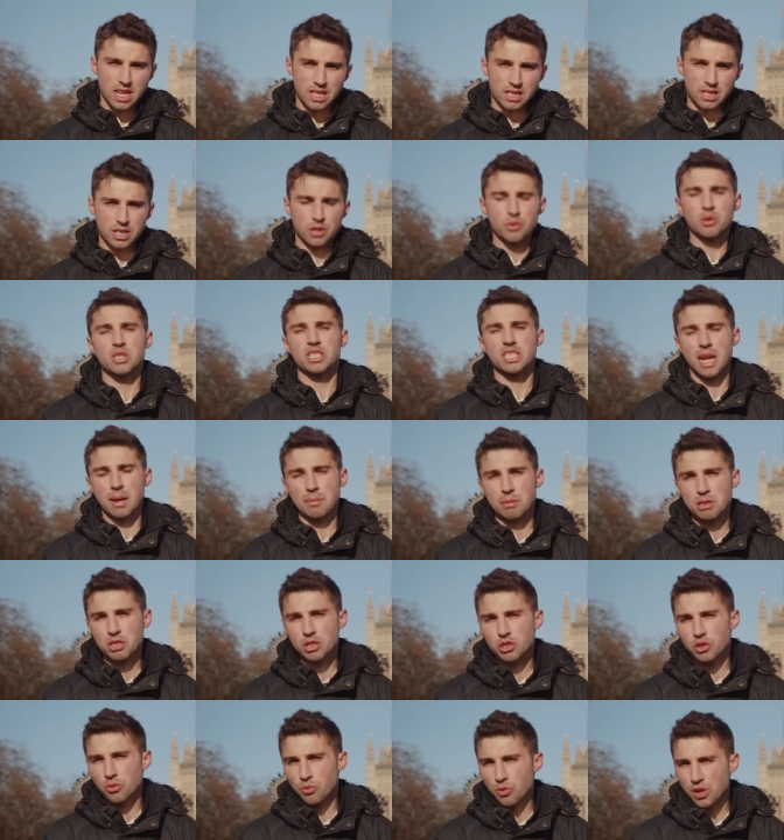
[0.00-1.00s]
to
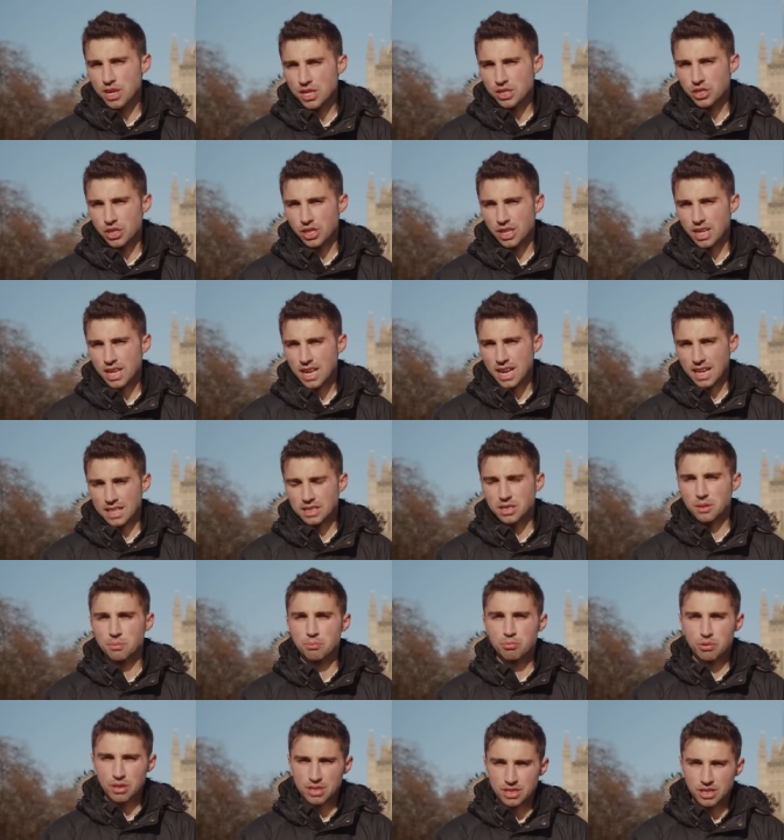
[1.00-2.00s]
establish the region as a
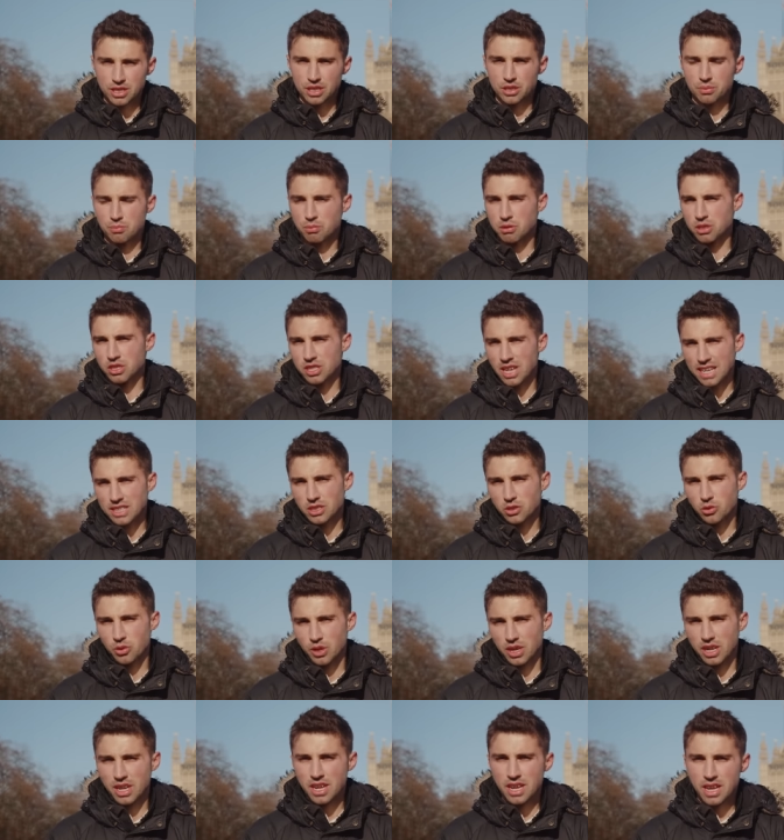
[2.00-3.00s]
British
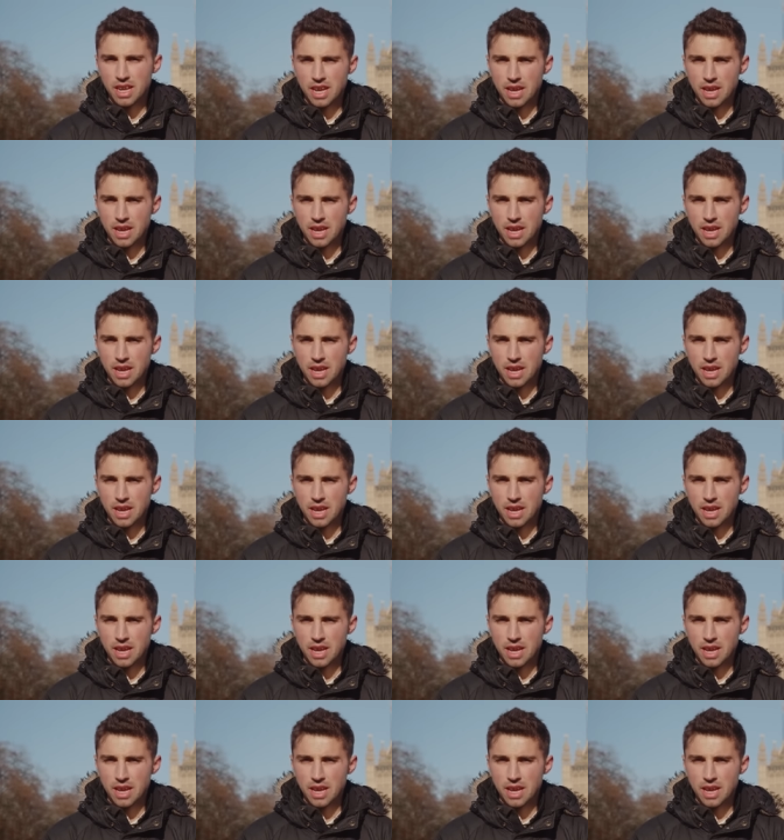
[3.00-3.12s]
protectorate